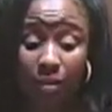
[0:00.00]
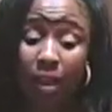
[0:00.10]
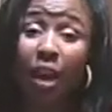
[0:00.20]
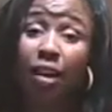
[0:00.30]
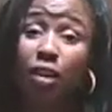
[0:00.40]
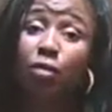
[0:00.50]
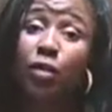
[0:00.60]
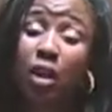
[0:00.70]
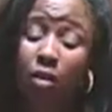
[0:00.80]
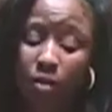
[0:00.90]
The onion
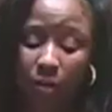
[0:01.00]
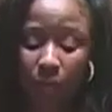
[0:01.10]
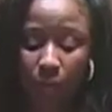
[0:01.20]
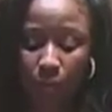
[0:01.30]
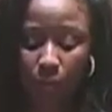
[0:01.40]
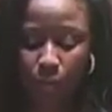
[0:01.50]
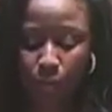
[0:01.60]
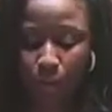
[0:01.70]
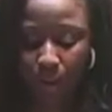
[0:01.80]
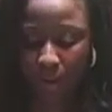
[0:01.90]
was also given in the
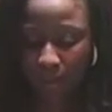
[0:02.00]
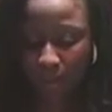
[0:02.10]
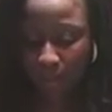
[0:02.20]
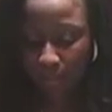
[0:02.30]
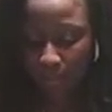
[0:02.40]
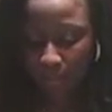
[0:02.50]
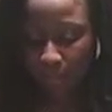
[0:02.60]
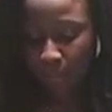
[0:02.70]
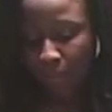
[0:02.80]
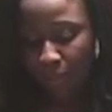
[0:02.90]
food basket,
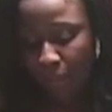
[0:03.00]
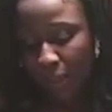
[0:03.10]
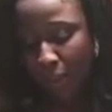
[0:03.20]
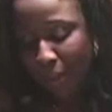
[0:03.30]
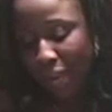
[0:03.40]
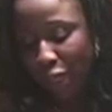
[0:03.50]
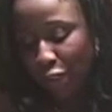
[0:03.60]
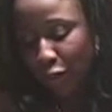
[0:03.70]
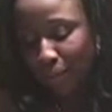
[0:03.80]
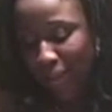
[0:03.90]
the
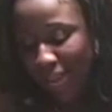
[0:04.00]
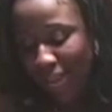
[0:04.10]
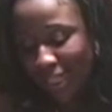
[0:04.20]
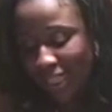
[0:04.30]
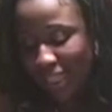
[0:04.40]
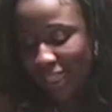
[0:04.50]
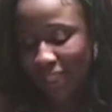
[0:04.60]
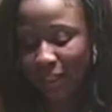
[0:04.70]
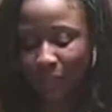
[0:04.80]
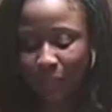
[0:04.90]
pantry basket.